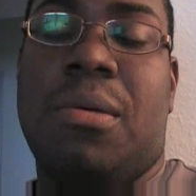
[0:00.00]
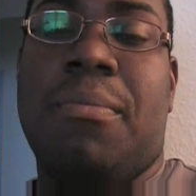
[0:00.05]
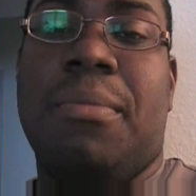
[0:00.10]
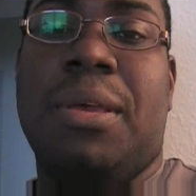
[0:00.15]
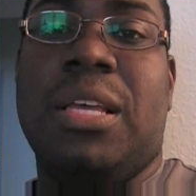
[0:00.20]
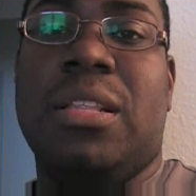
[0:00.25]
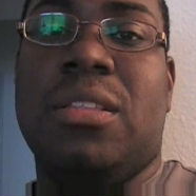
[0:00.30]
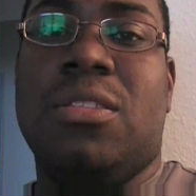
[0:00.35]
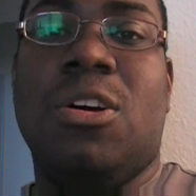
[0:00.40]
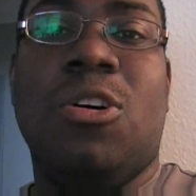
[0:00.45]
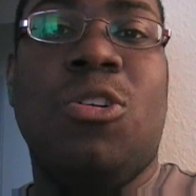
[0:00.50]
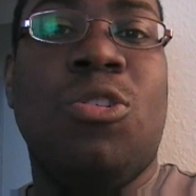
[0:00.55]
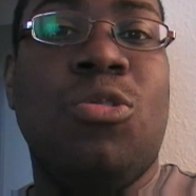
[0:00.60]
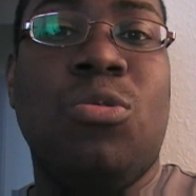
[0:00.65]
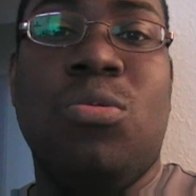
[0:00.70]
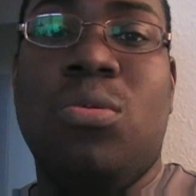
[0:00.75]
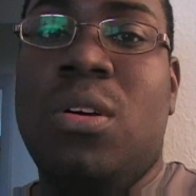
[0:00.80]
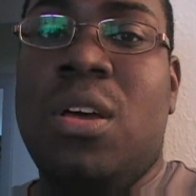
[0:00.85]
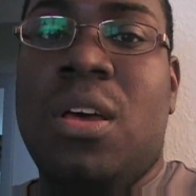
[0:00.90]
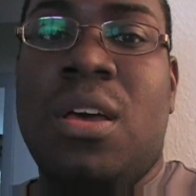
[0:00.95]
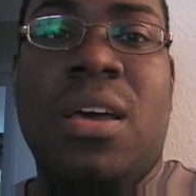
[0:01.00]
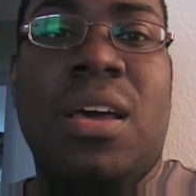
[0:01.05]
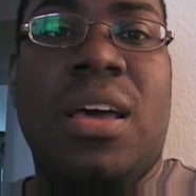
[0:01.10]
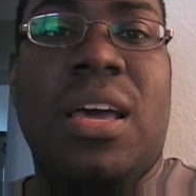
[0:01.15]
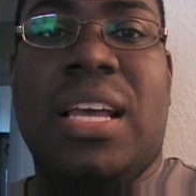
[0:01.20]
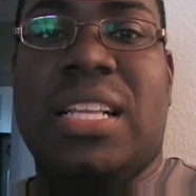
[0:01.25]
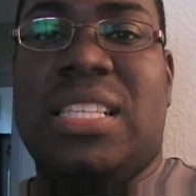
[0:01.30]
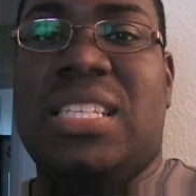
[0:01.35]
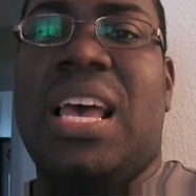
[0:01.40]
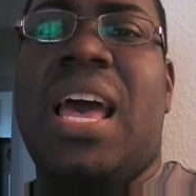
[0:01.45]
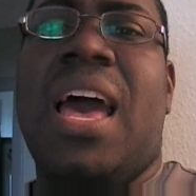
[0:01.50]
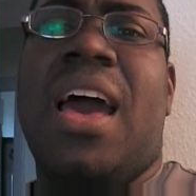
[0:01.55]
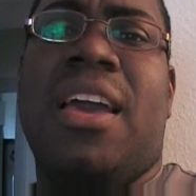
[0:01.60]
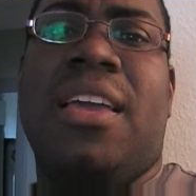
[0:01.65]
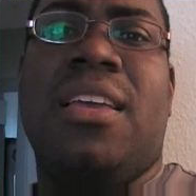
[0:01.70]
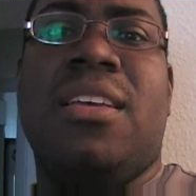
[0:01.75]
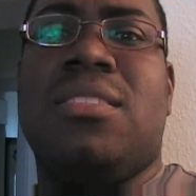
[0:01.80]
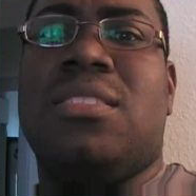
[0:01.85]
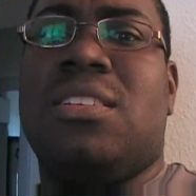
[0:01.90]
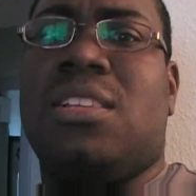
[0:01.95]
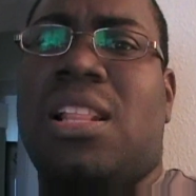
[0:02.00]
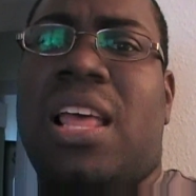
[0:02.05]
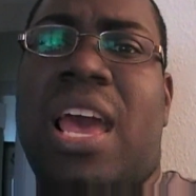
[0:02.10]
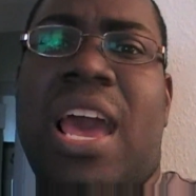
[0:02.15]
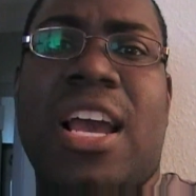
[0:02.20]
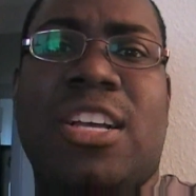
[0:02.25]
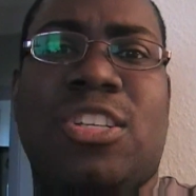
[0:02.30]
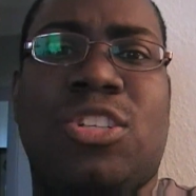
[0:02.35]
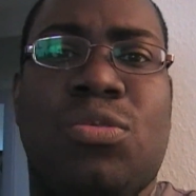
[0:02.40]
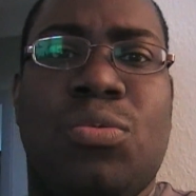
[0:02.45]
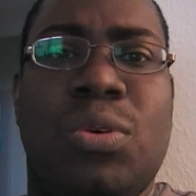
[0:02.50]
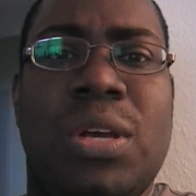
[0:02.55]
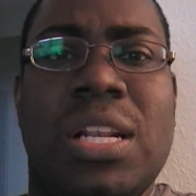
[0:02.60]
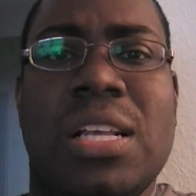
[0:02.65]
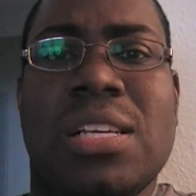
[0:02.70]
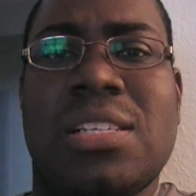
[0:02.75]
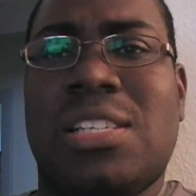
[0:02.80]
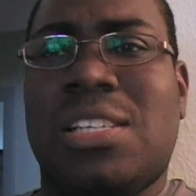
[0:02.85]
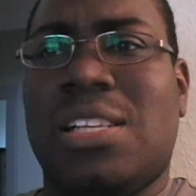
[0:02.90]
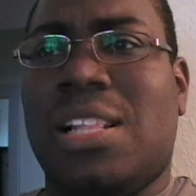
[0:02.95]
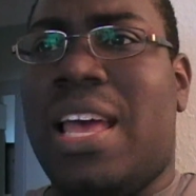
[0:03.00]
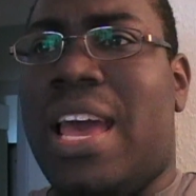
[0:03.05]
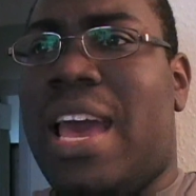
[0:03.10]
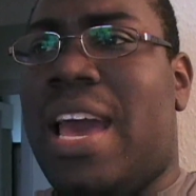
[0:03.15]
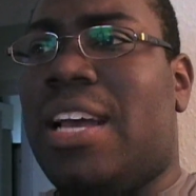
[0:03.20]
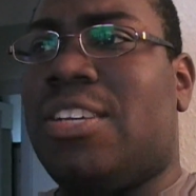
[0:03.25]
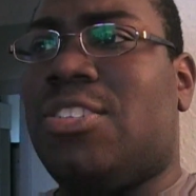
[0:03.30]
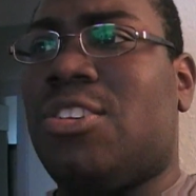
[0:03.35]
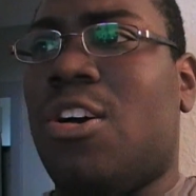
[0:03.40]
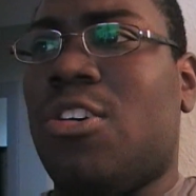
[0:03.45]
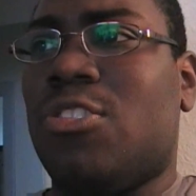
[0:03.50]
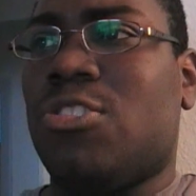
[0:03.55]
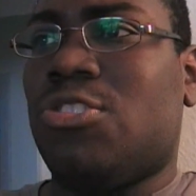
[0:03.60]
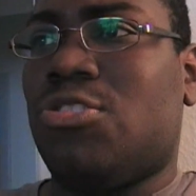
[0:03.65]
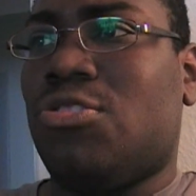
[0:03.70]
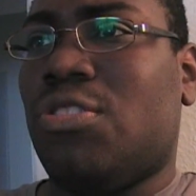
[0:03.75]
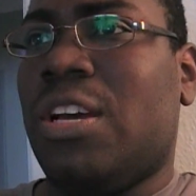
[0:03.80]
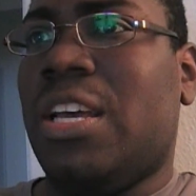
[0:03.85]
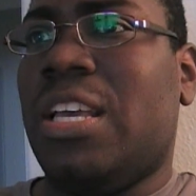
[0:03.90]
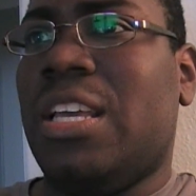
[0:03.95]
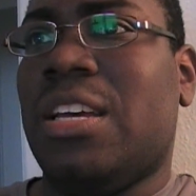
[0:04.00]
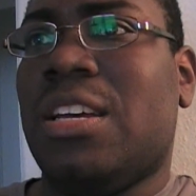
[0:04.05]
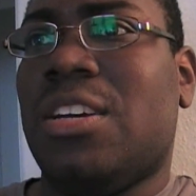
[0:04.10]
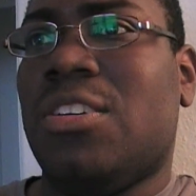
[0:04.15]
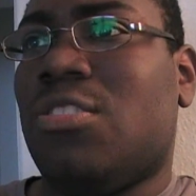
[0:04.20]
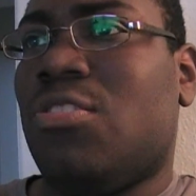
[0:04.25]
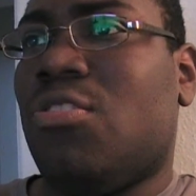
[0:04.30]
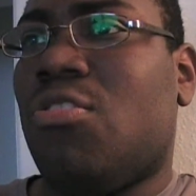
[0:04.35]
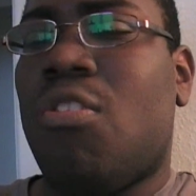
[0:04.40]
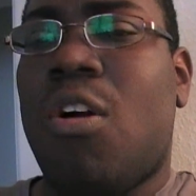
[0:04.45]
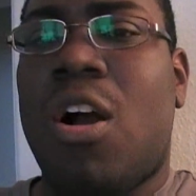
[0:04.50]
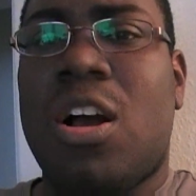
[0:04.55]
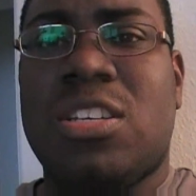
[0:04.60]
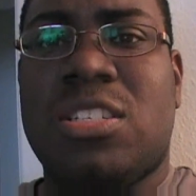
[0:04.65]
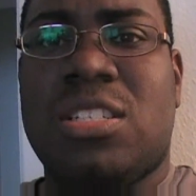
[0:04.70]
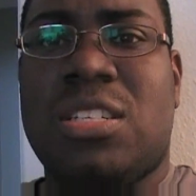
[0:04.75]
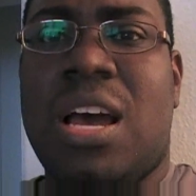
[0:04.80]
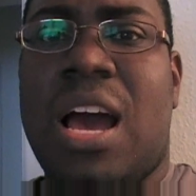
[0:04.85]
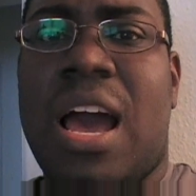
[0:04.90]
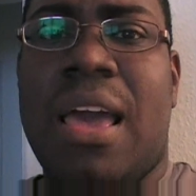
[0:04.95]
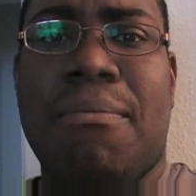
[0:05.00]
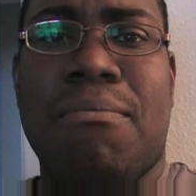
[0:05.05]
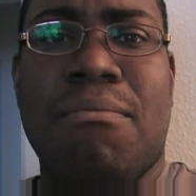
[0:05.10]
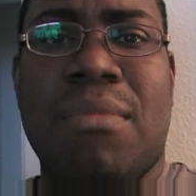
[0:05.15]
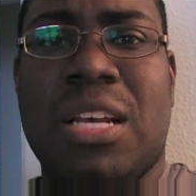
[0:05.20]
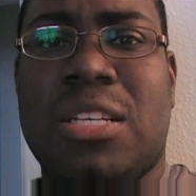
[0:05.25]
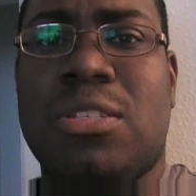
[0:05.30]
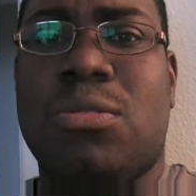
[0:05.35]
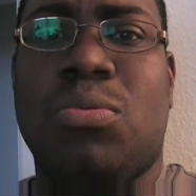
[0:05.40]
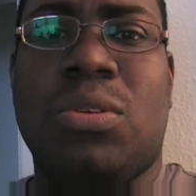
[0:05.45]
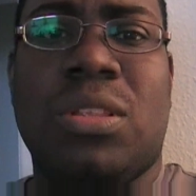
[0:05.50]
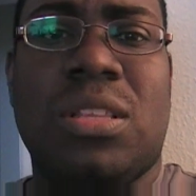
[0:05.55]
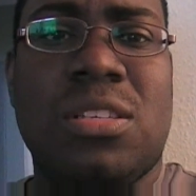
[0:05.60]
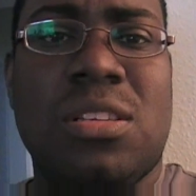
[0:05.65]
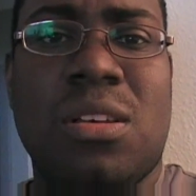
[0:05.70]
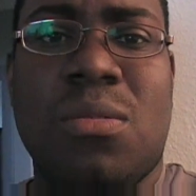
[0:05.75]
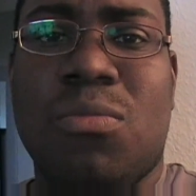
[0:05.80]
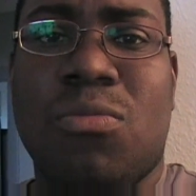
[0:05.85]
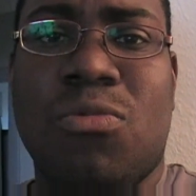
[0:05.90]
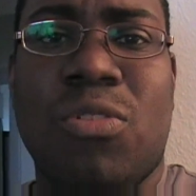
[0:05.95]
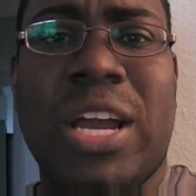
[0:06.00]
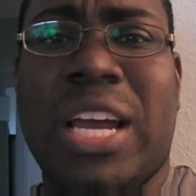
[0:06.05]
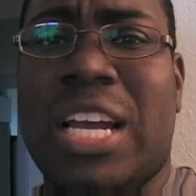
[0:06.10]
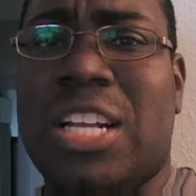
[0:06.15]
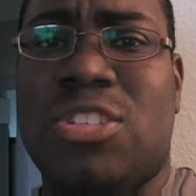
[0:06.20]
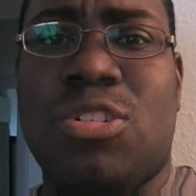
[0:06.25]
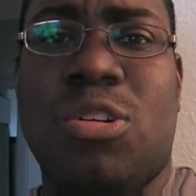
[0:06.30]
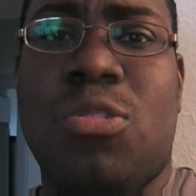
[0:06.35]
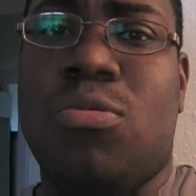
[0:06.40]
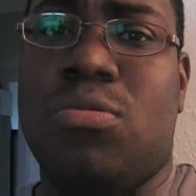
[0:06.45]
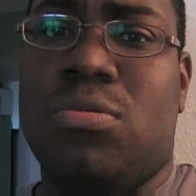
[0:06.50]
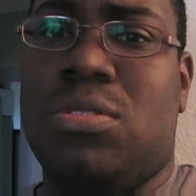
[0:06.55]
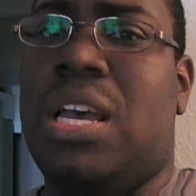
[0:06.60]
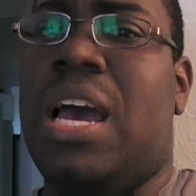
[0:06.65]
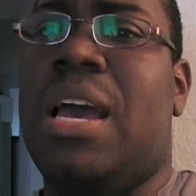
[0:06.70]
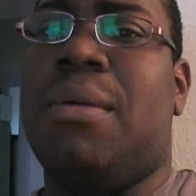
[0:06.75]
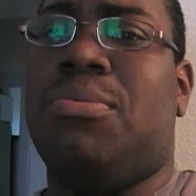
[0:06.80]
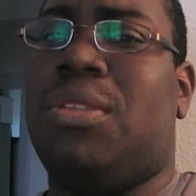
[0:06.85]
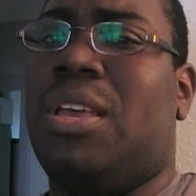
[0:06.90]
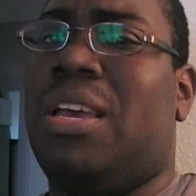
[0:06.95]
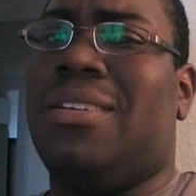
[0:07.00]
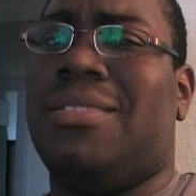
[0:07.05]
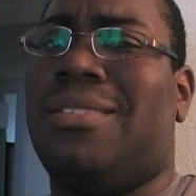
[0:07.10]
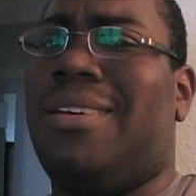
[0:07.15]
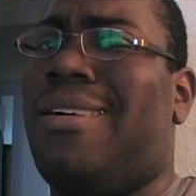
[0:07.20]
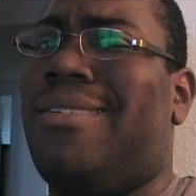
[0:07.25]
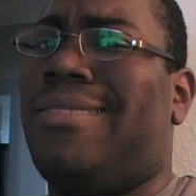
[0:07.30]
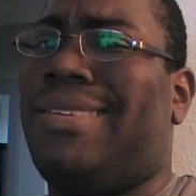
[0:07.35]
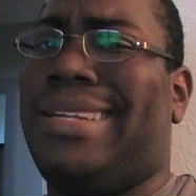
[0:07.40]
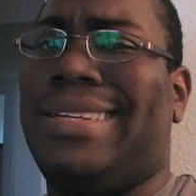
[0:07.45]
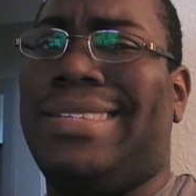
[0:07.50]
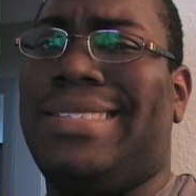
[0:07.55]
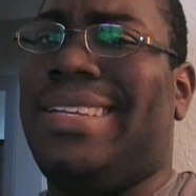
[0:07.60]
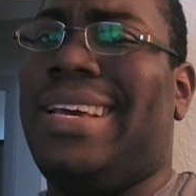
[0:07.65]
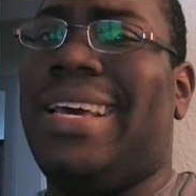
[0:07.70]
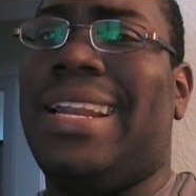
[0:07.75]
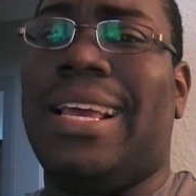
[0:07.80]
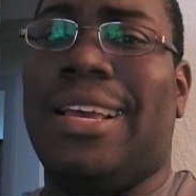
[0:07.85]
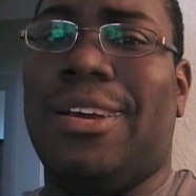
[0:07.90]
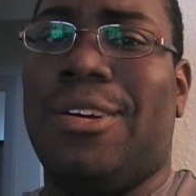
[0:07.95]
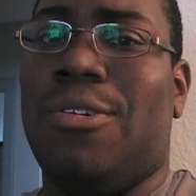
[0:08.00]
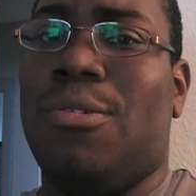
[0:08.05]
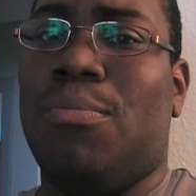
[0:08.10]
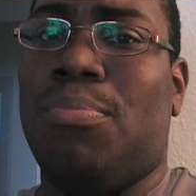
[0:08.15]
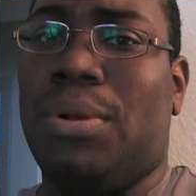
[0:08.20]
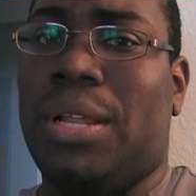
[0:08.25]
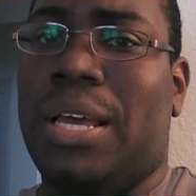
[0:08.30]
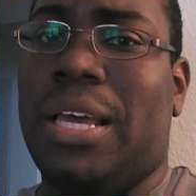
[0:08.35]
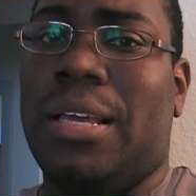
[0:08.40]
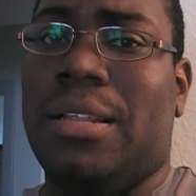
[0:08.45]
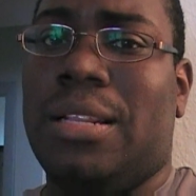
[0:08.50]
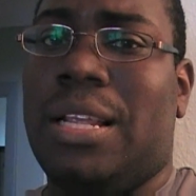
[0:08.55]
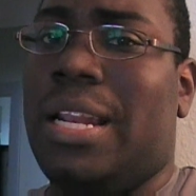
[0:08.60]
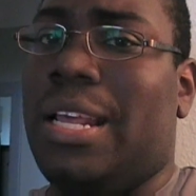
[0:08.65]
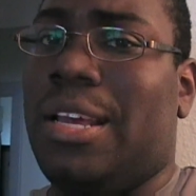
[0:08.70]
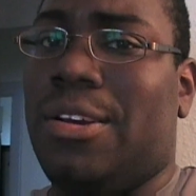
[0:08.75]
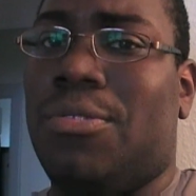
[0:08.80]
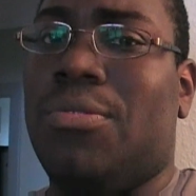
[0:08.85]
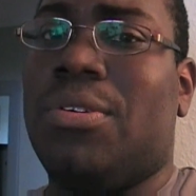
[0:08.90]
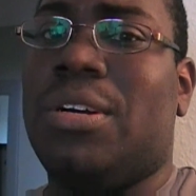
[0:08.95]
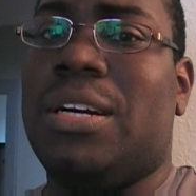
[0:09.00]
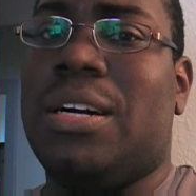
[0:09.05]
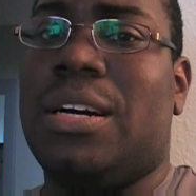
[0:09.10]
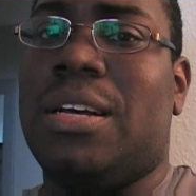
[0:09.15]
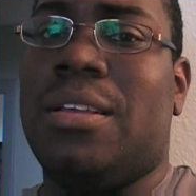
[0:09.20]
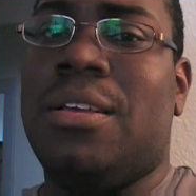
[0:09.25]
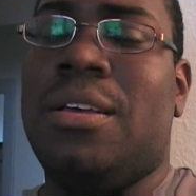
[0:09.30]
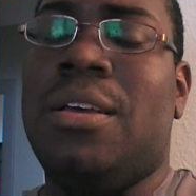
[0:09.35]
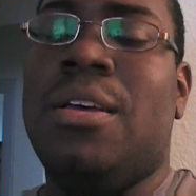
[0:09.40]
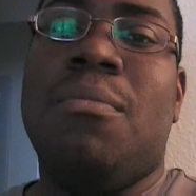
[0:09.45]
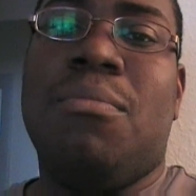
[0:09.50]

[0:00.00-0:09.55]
I mean, no Italian / Swedish / Australian cross type mixed with some reggaeton type thing. No, that ain't gonna play. That ain't gonna cut.